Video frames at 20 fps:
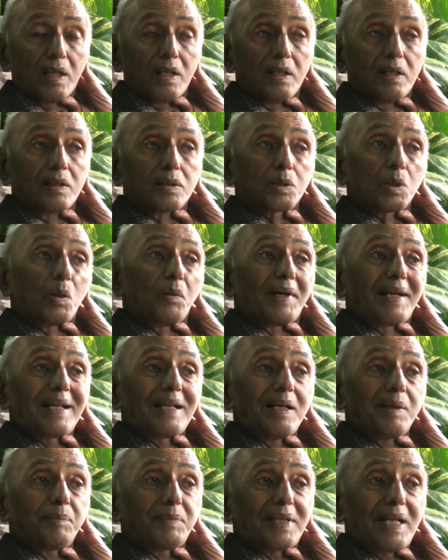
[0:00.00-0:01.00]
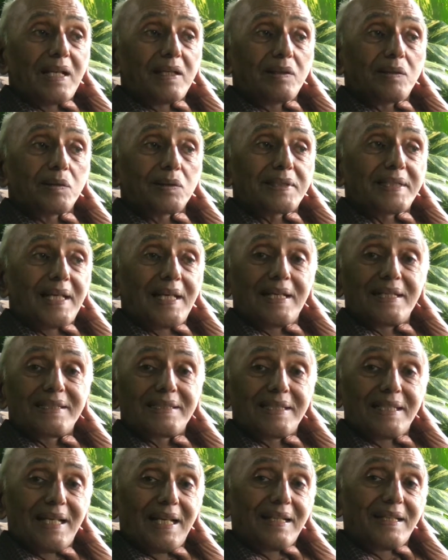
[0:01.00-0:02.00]
So what I am trying to say is
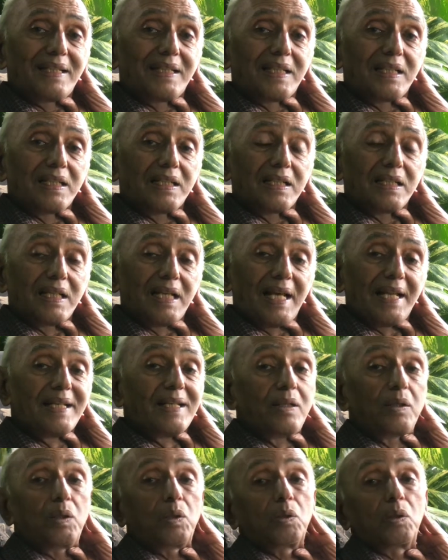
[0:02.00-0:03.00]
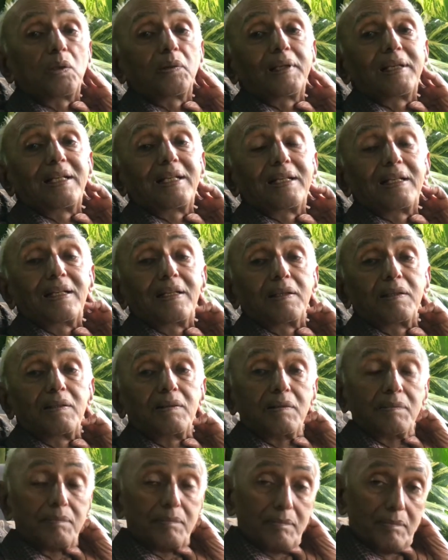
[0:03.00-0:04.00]
that an individual
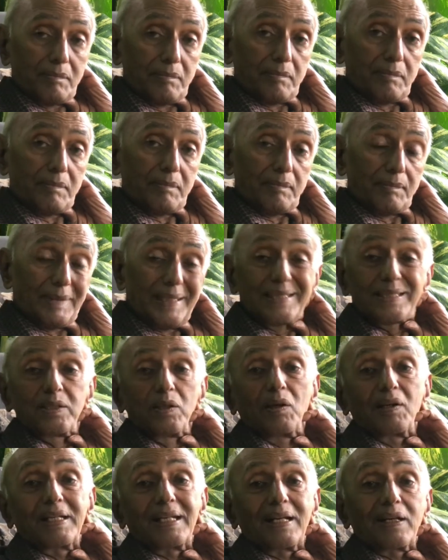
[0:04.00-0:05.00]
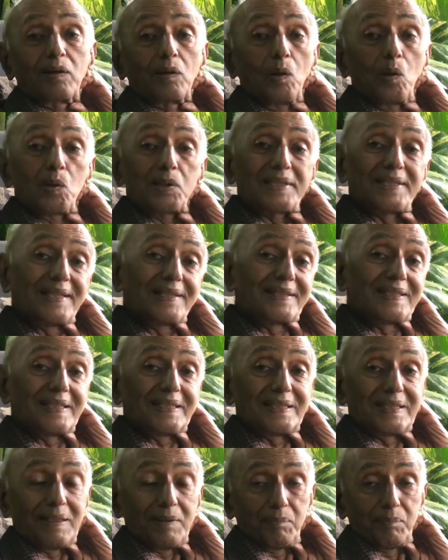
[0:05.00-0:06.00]
is not a closed system.